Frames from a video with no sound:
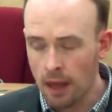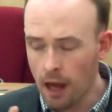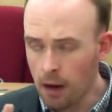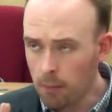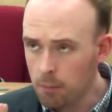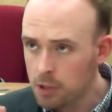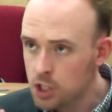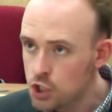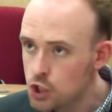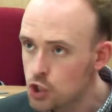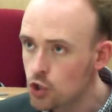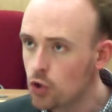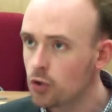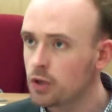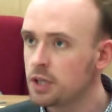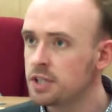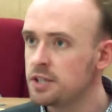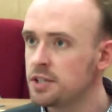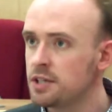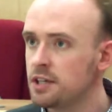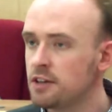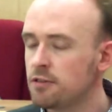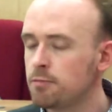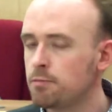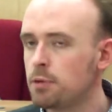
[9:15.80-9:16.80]
A
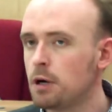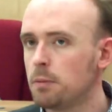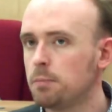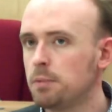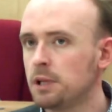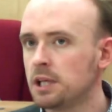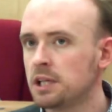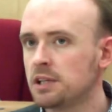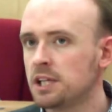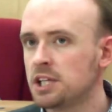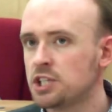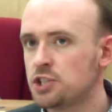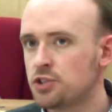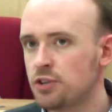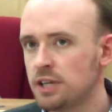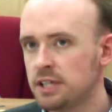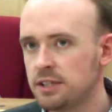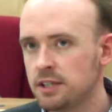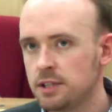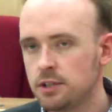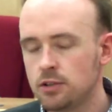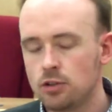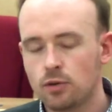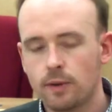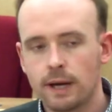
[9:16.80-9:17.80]
majority of publicly
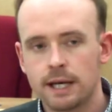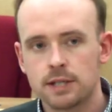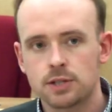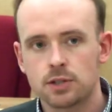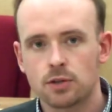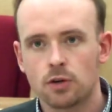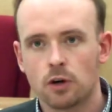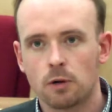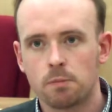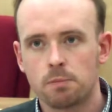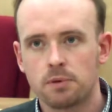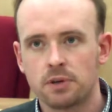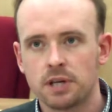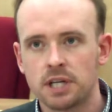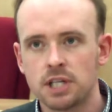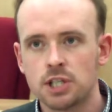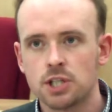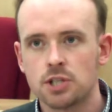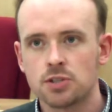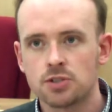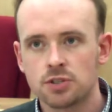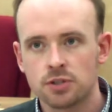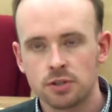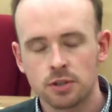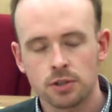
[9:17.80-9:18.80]
traded US
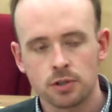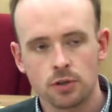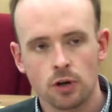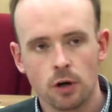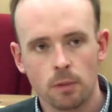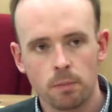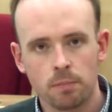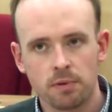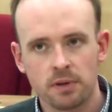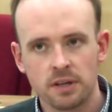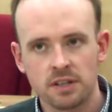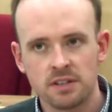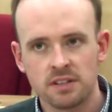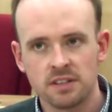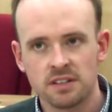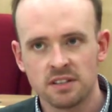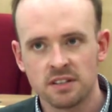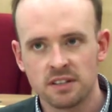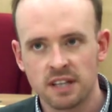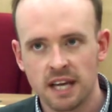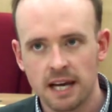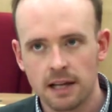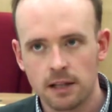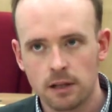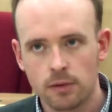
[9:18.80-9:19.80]
corporations are incorporated
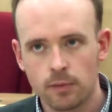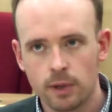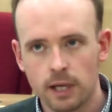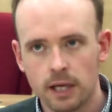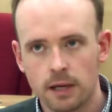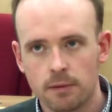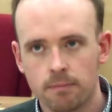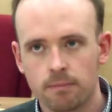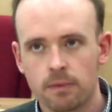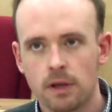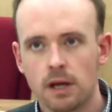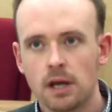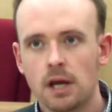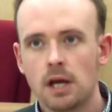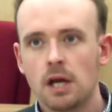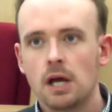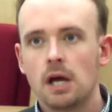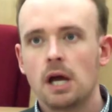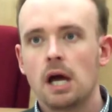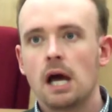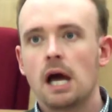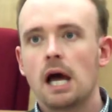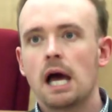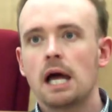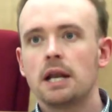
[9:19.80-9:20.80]
in Delaware.
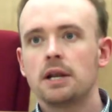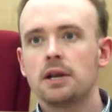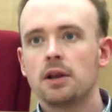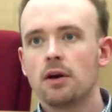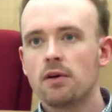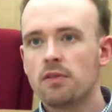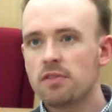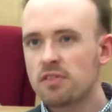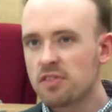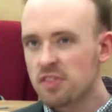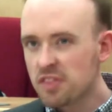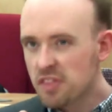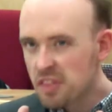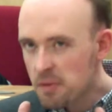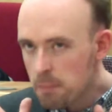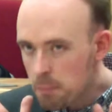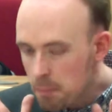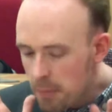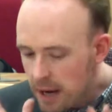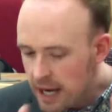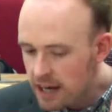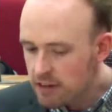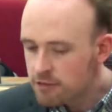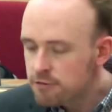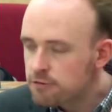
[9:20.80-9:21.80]
Now, the
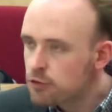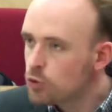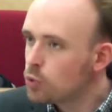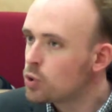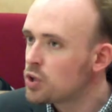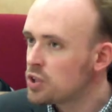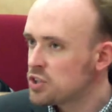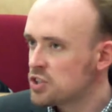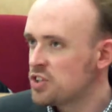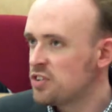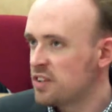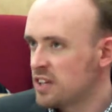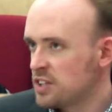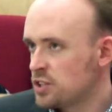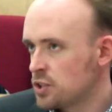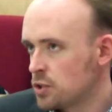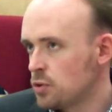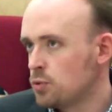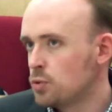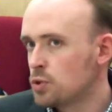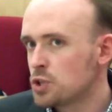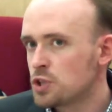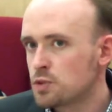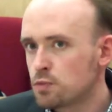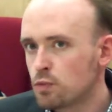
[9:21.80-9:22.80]
main focus of this
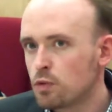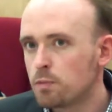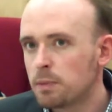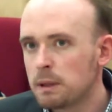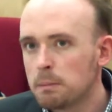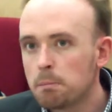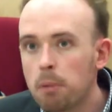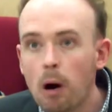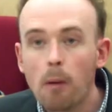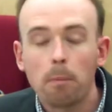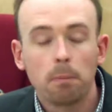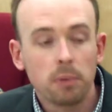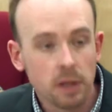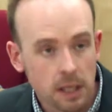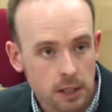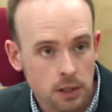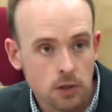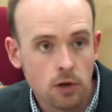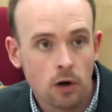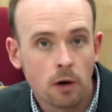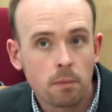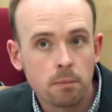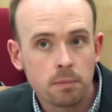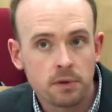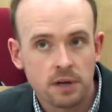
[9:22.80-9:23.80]
course will be public
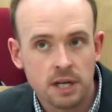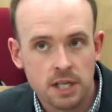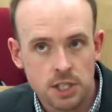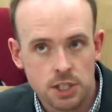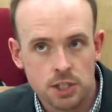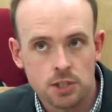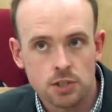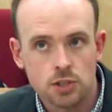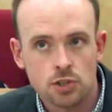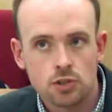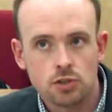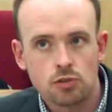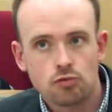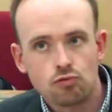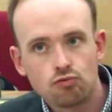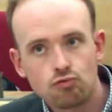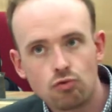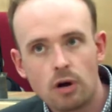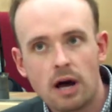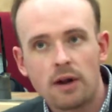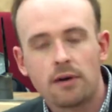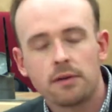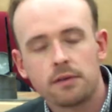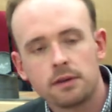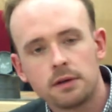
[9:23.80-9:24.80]
corporations
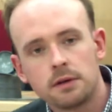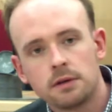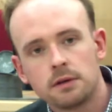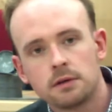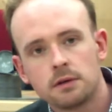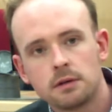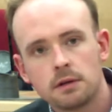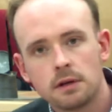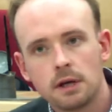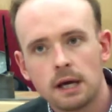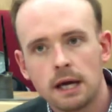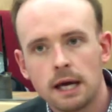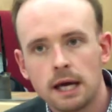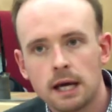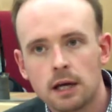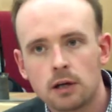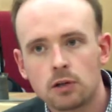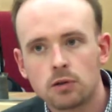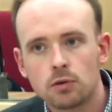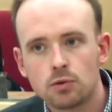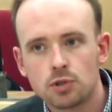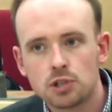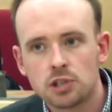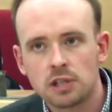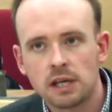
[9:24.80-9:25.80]
rather than uh,
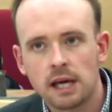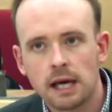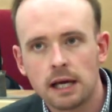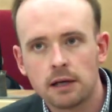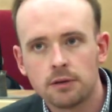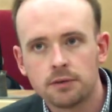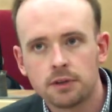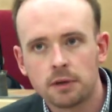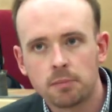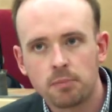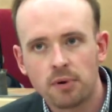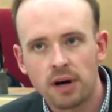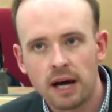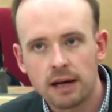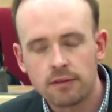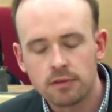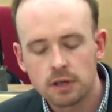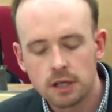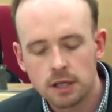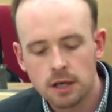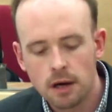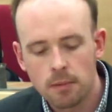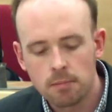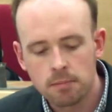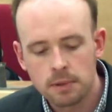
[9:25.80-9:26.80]
closely held or
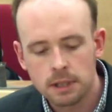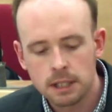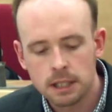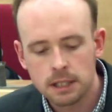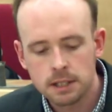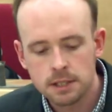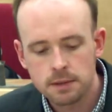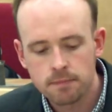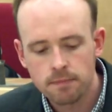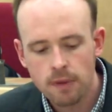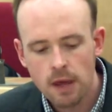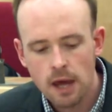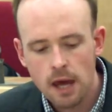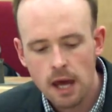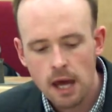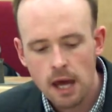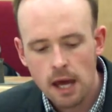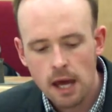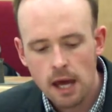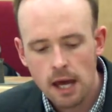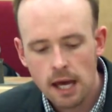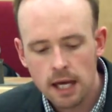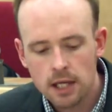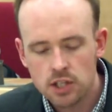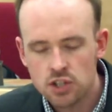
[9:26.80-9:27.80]
private companies.
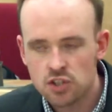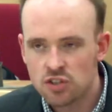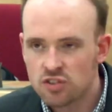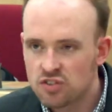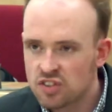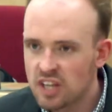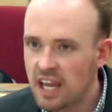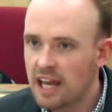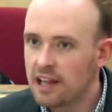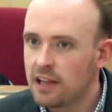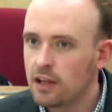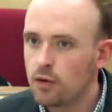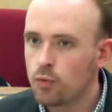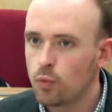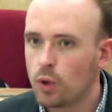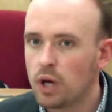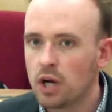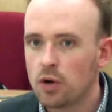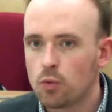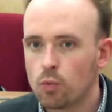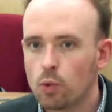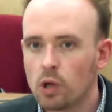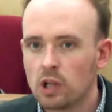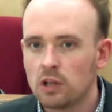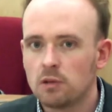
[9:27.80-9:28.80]
Uh, so,
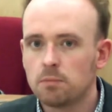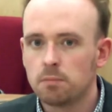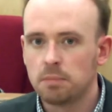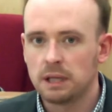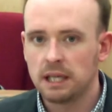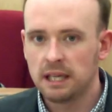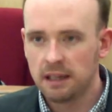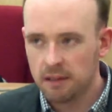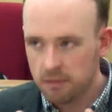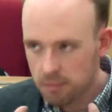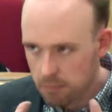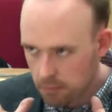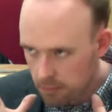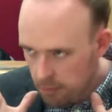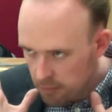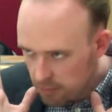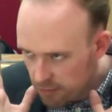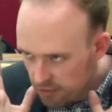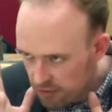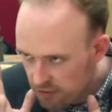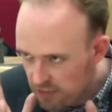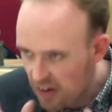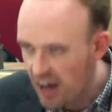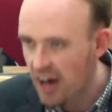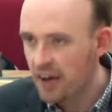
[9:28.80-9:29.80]
Delaware will be
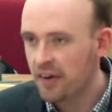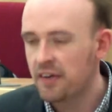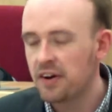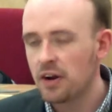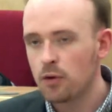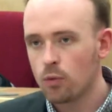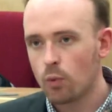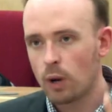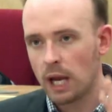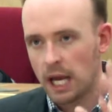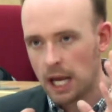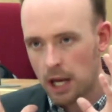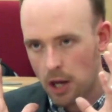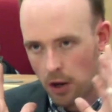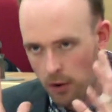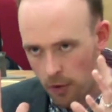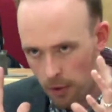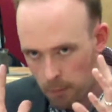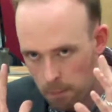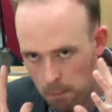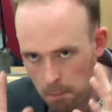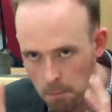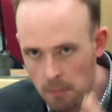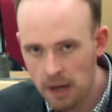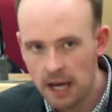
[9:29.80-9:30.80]
far and away
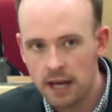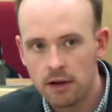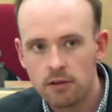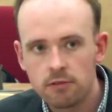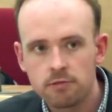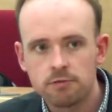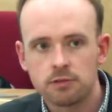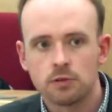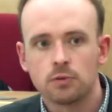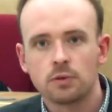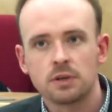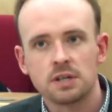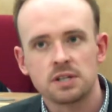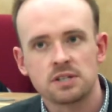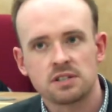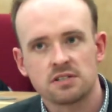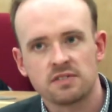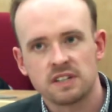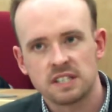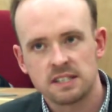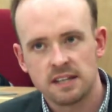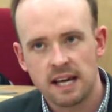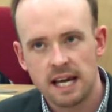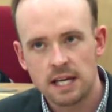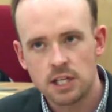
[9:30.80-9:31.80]
our main focus
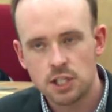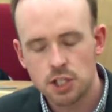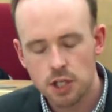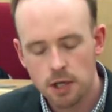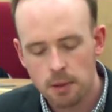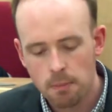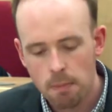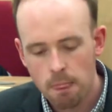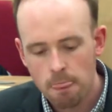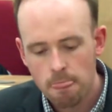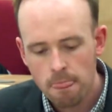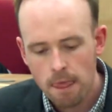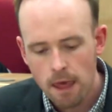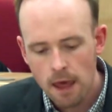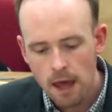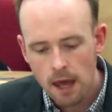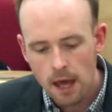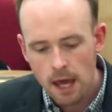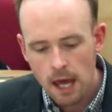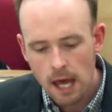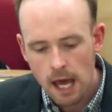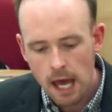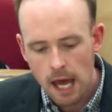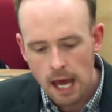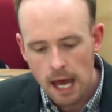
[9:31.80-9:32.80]
of attention.
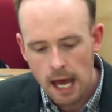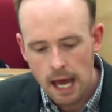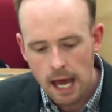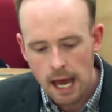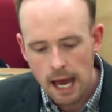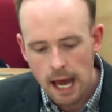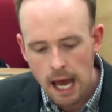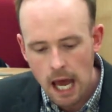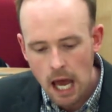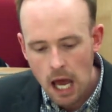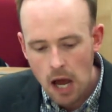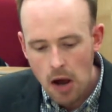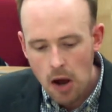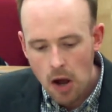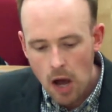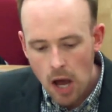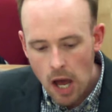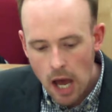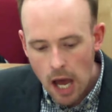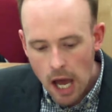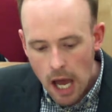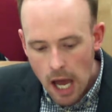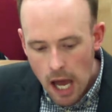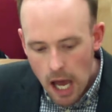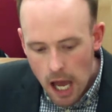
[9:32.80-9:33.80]
Uh,
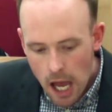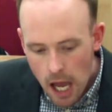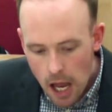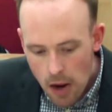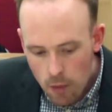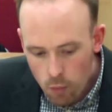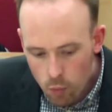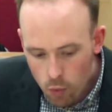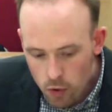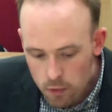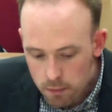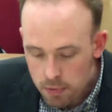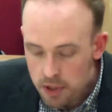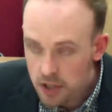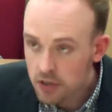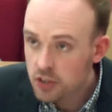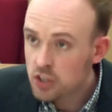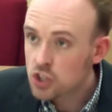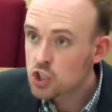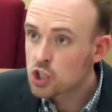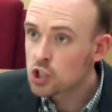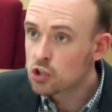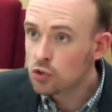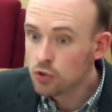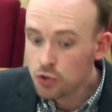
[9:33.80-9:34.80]
it won't be our
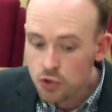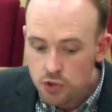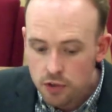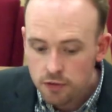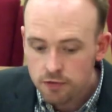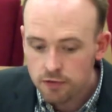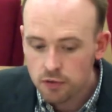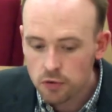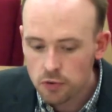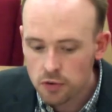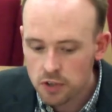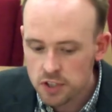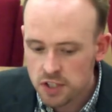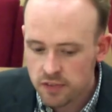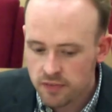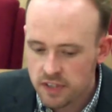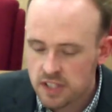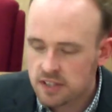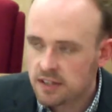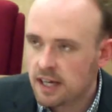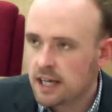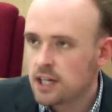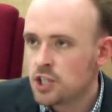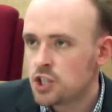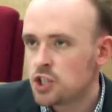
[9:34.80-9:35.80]
exclusive focus of
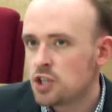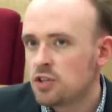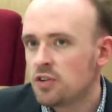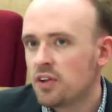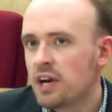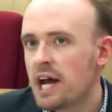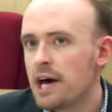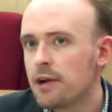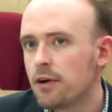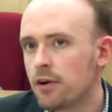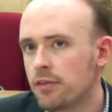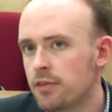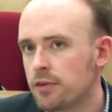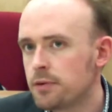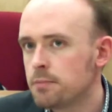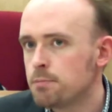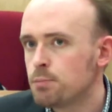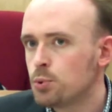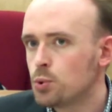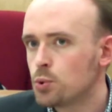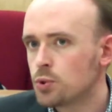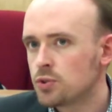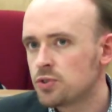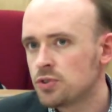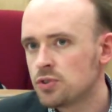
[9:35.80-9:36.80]
attention. There are other
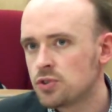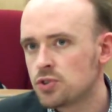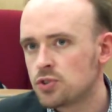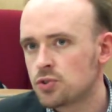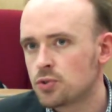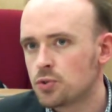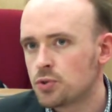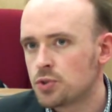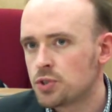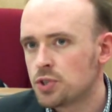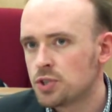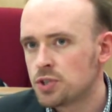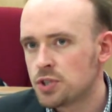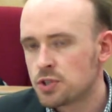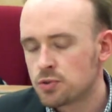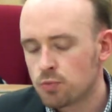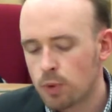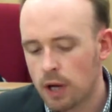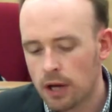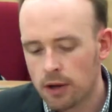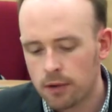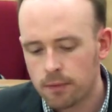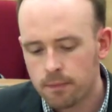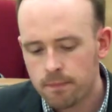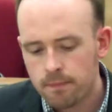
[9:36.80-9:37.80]
important sources as
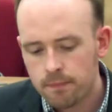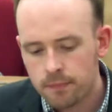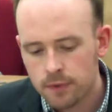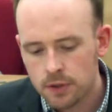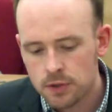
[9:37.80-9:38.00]
well.